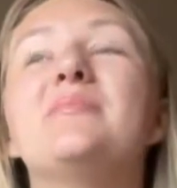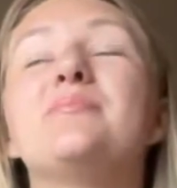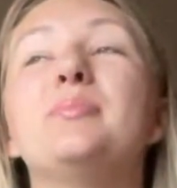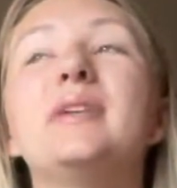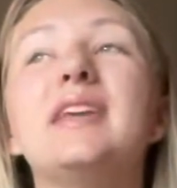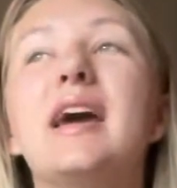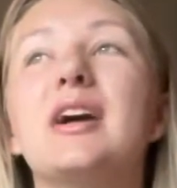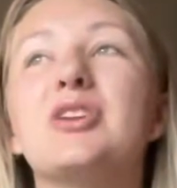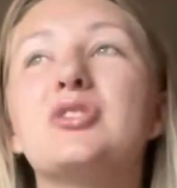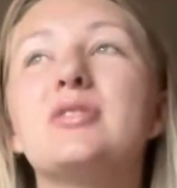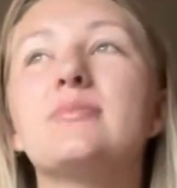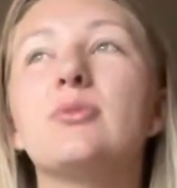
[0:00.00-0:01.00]
But yeah,
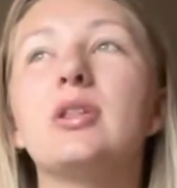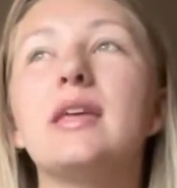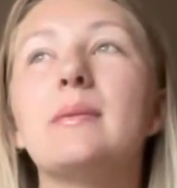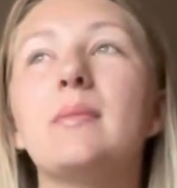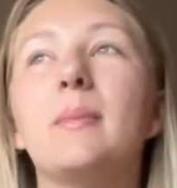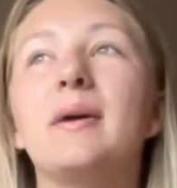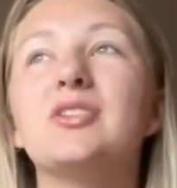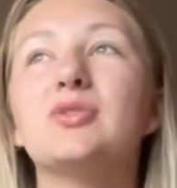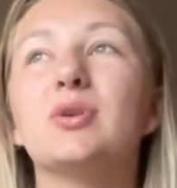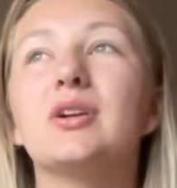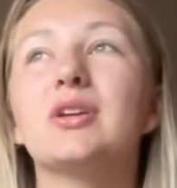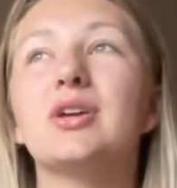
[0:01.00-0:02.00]
she's more like my
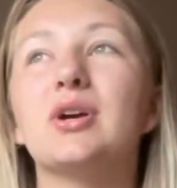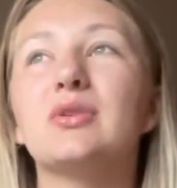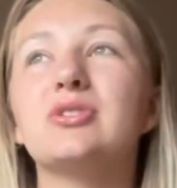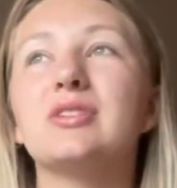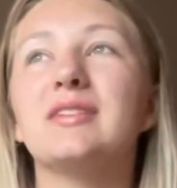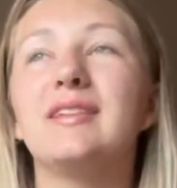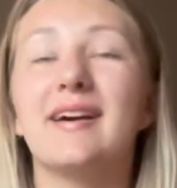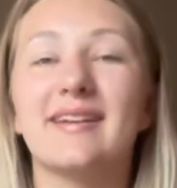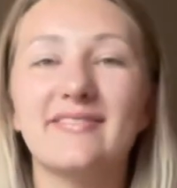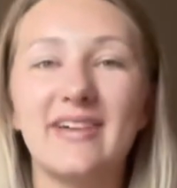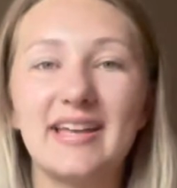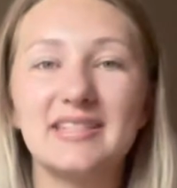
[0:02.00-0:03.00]
mentor and coach in a lot
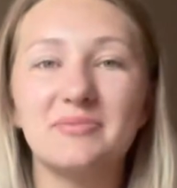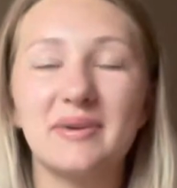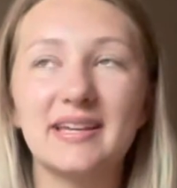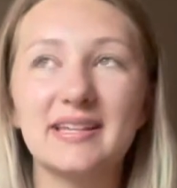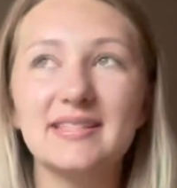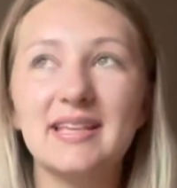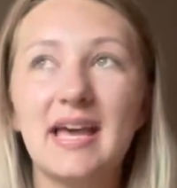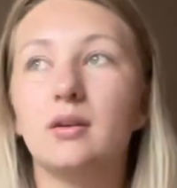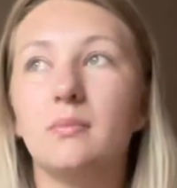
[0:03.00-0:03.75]
of aspects.